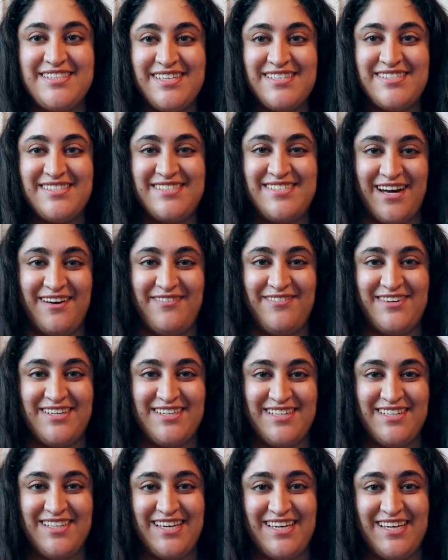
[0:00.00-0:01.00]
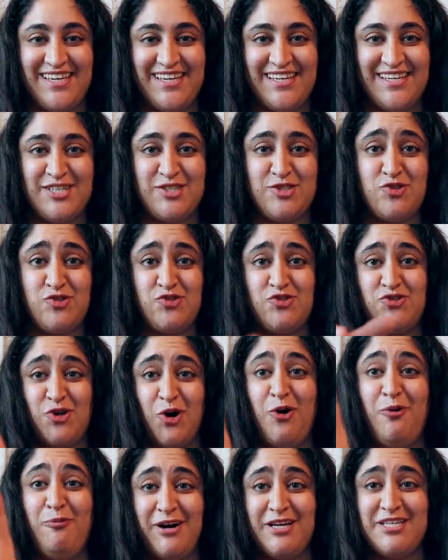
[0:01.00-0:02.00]
is definitely
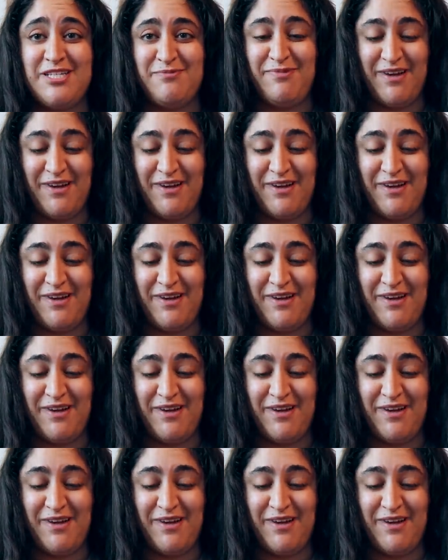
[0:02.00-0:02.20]
so much